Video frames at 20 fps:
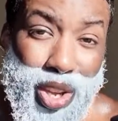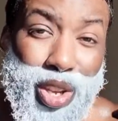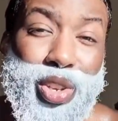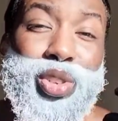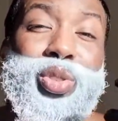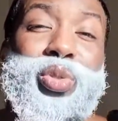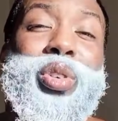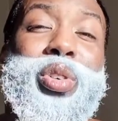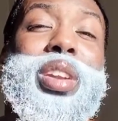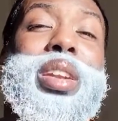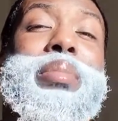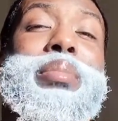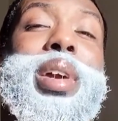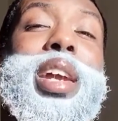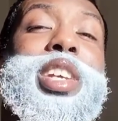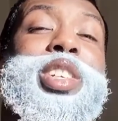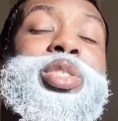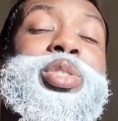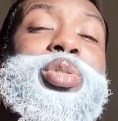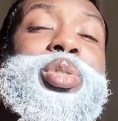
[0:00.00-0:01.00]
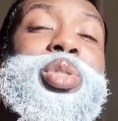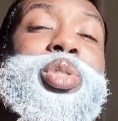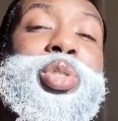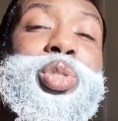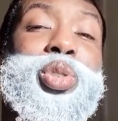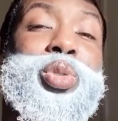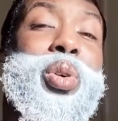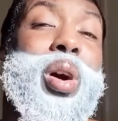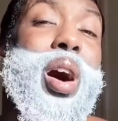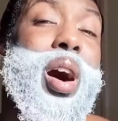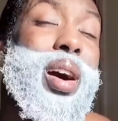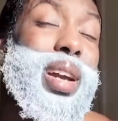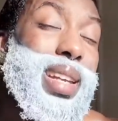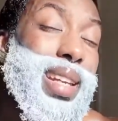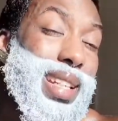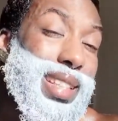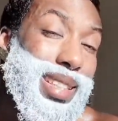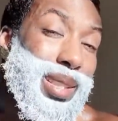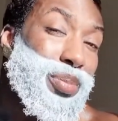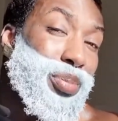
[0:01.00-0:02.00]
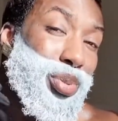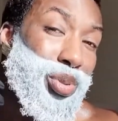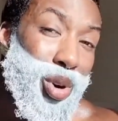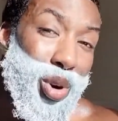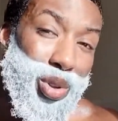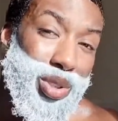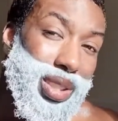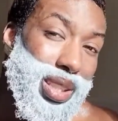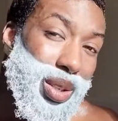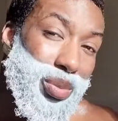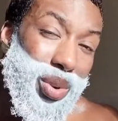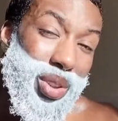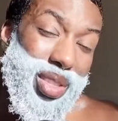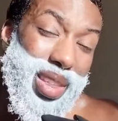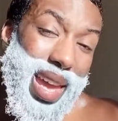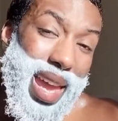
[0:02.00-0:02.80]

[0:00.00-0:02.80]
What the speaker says: You want to make sure you are eating protein with